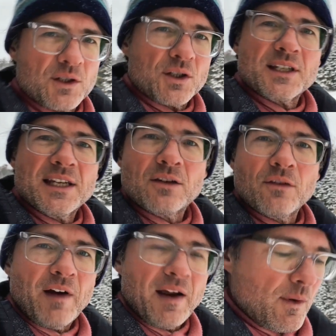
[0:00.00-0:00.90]
just need to
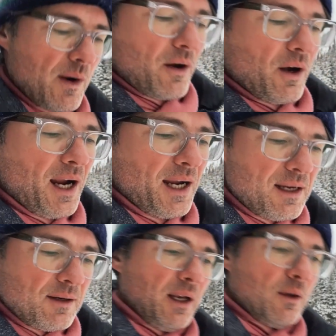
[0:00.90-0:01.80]
find where they're
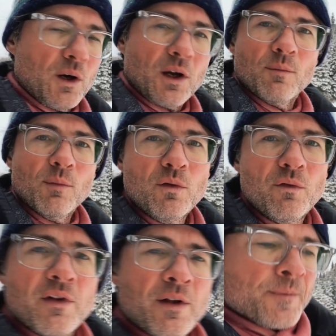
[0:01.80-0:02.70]
hiding, and we're going to
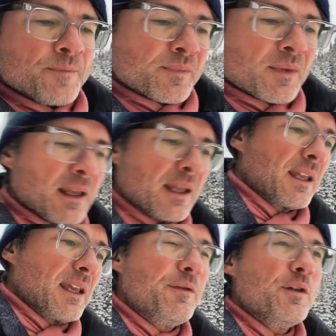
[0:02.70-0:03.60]
move.
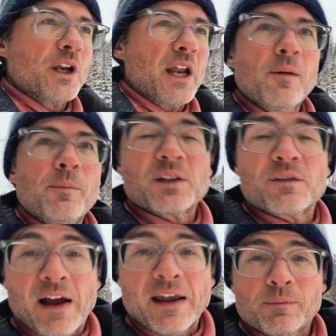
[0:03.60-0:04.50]
If you could help us
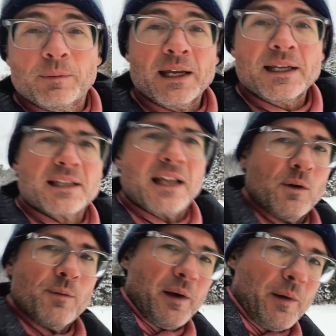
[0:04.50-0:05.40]
find the place, that
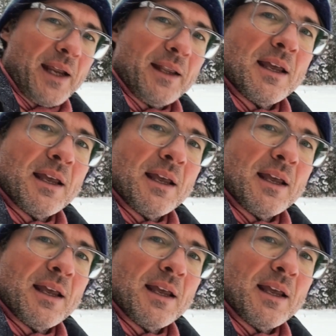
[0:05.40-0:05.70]
would be great.